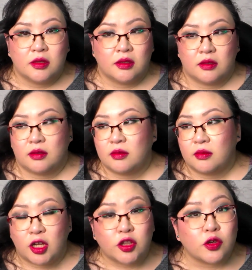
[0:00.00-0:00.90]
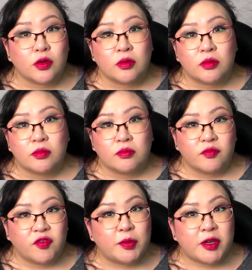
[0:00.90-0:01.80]
uh, other
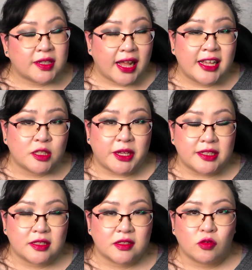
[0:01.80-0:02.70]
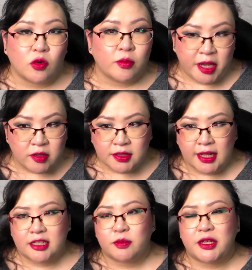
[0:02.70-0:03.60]
female classmates or male
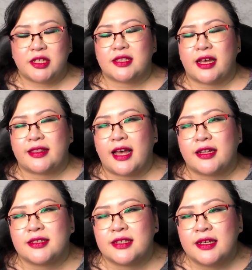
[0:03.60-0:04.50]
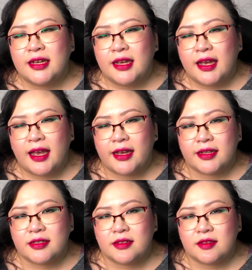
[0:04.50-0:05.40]
classmates at that.
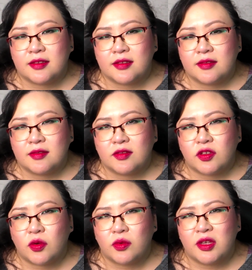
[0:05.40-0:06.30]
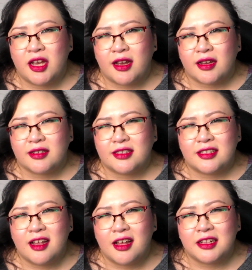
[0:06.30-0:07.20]
And so yeah, it's
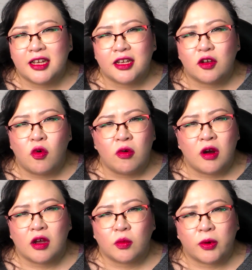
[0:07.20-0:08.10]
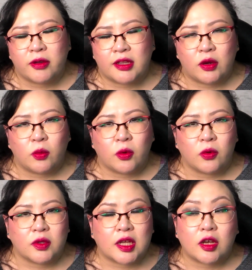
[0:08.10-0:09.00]
not like Ouran where they were
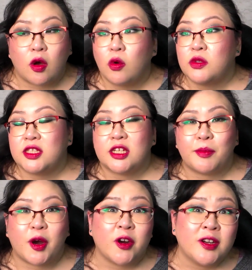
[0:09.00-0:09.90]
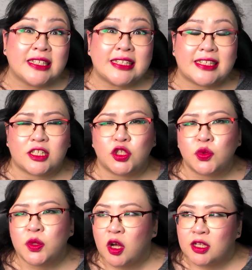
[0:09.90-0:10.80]
like hosting parties and
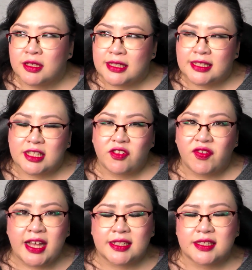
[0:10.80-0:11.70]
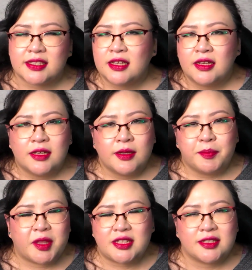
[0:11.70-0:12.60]
doing all of these events.
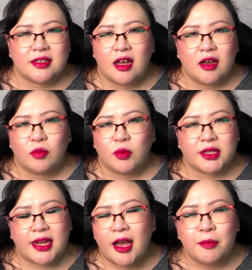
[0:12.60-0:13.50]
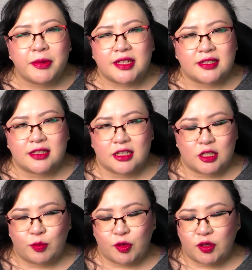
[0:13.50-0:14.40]
That's not what happens in this
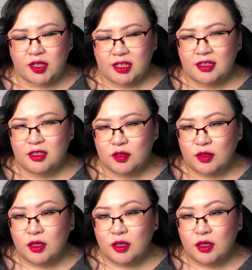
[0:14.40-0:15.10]
book. It is